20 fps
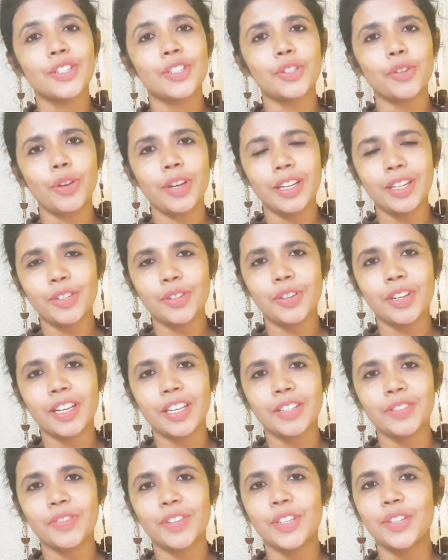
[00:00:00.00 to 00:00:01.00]
So in
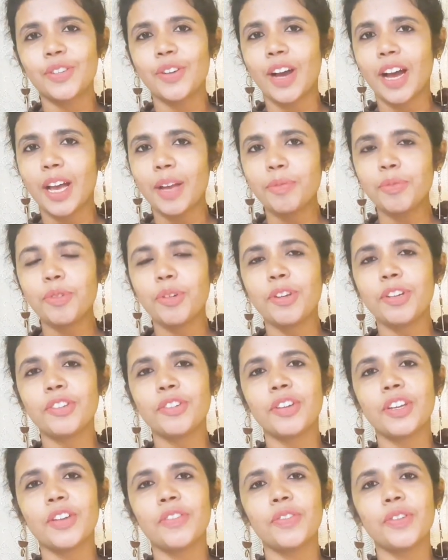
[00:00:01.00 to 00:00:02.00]
today's video, I am going
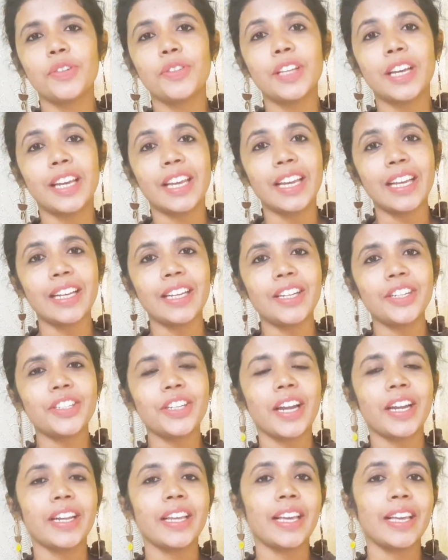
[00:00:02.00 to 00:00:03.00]
to give you the English
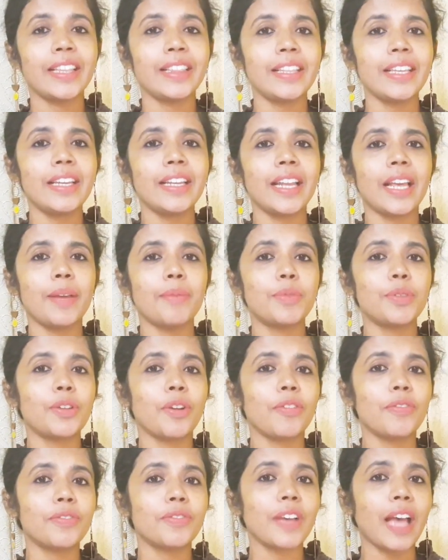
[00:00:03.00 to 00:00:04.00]
and Hindi names
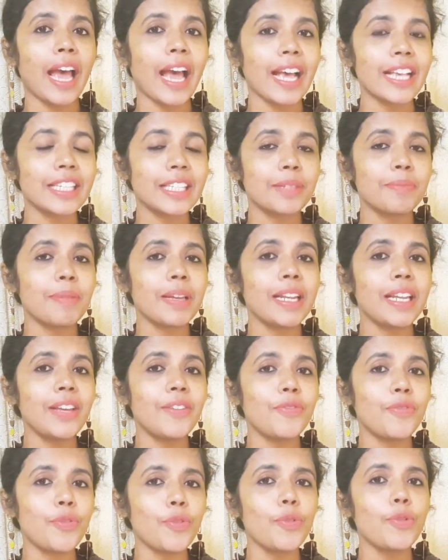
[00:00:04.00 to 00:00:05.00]
of as
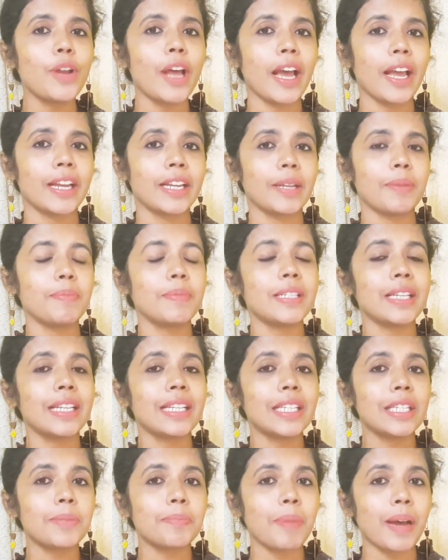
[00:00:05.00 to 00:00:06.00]
many food items
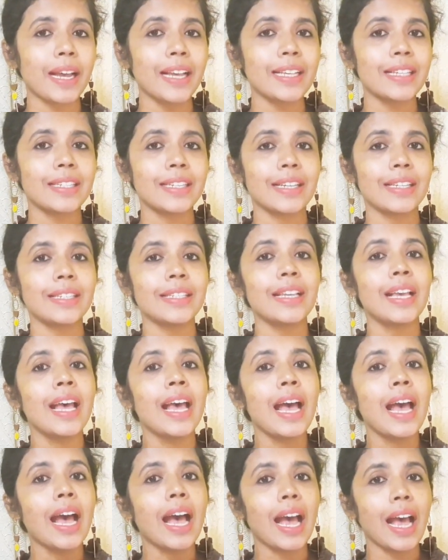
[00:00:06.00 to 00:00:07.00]
and spices
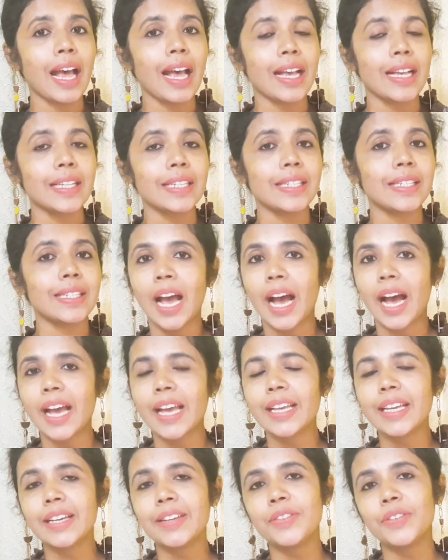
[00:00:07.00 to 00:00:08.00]
as
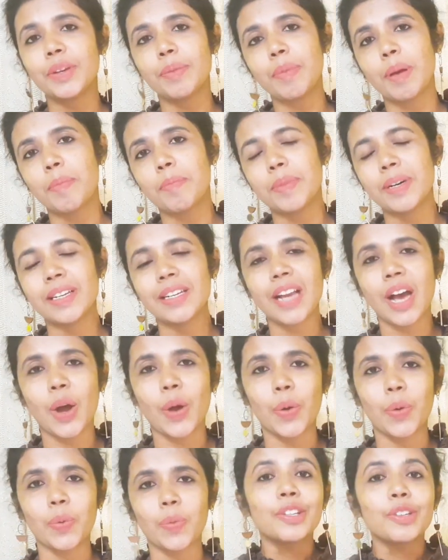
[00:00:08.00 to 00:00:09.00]
I can remember
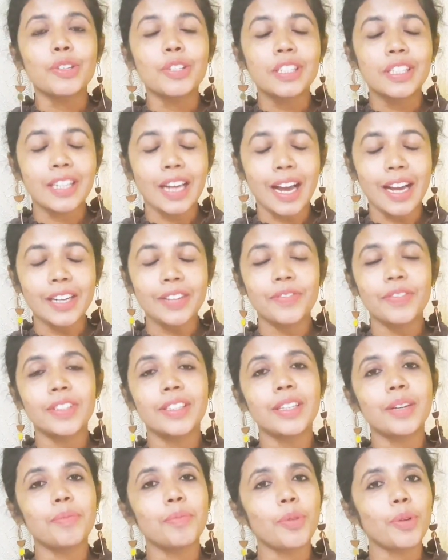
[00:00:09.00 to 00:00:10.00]
now. To start
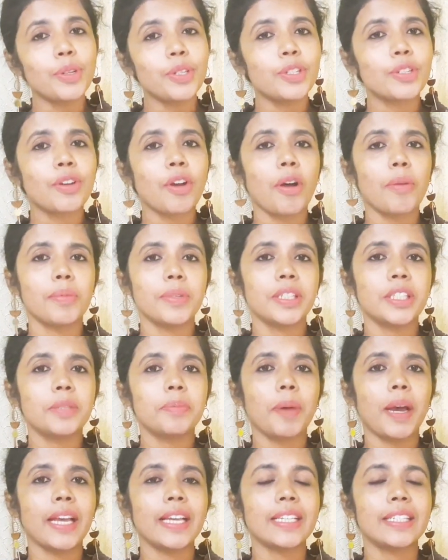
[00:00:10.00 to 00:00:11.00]
with the most common
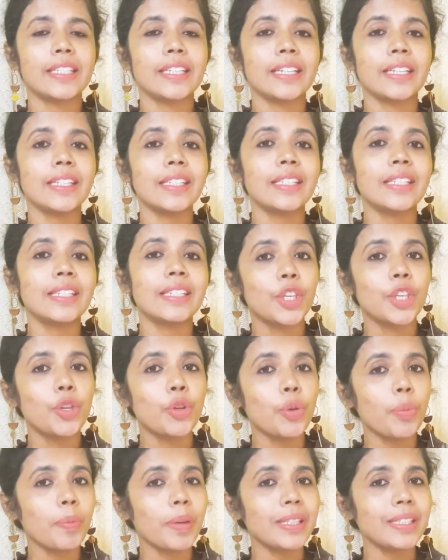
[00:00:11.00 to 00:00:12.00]
spices,
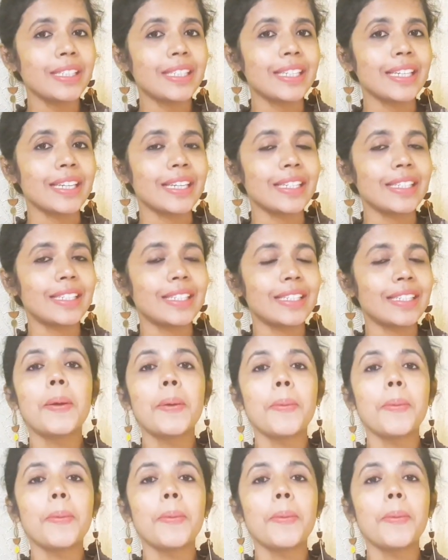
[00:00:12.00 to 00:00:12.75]
cumin seeds